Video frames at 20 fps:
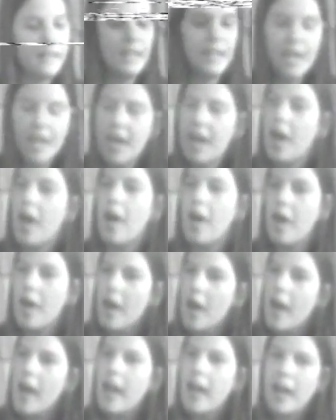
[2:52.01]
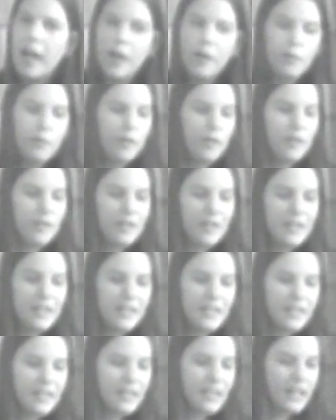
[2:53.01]
Yeah, and
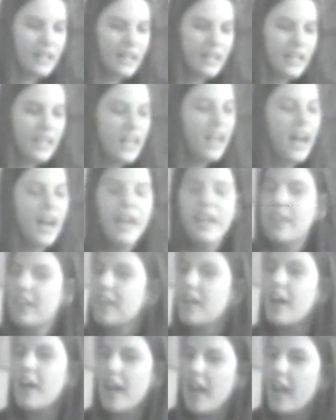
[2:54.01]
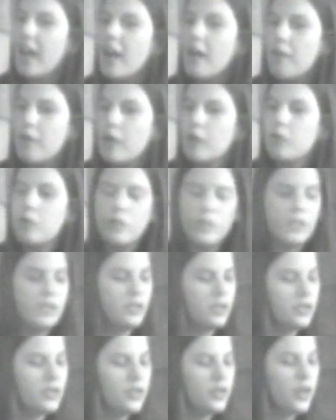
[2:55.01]
yeah, I think I have. I really
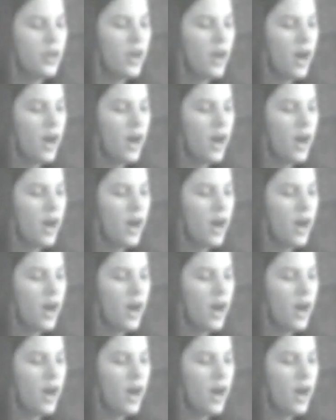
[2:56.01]
do.